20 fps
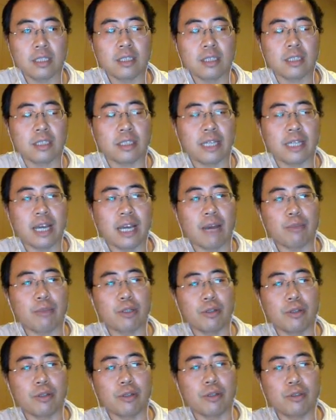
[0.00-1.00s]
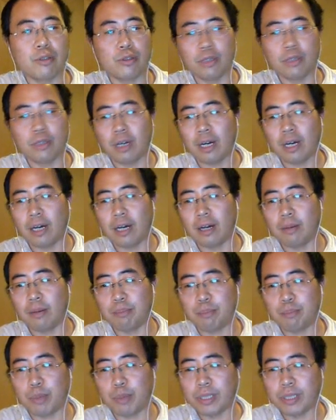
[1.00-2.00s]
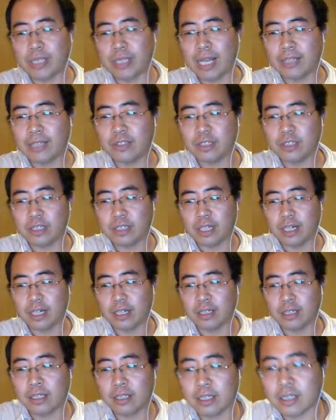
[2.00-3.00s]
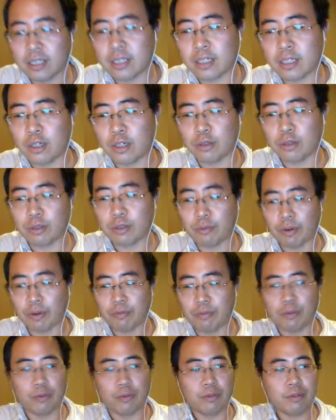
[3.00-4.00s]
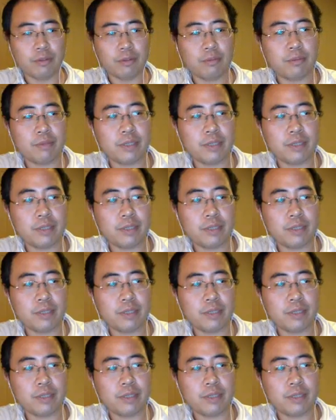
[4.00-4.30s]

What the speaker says: Today I'm going to present the code review.